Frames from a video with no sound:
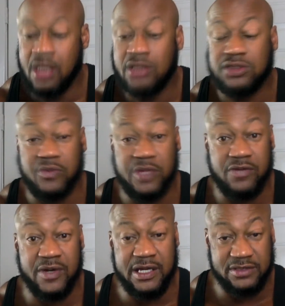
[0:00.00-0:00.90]
So we
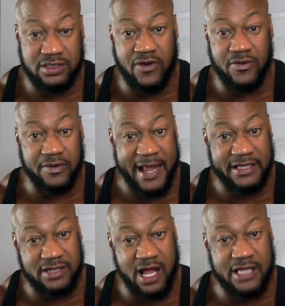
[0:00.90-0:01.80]
agreed to go back
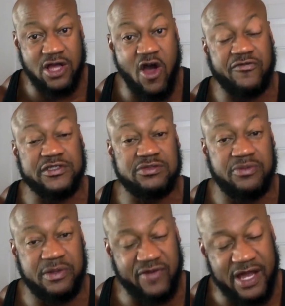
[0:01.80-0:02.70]
to the guy's office.
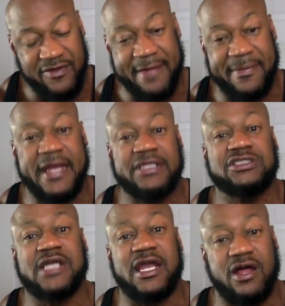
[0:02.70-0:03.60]
He filled out the
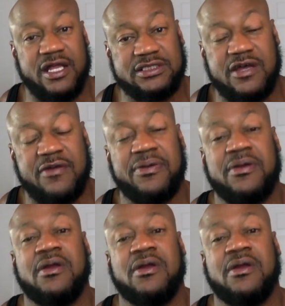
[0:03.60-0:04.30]
application, got all that stuff.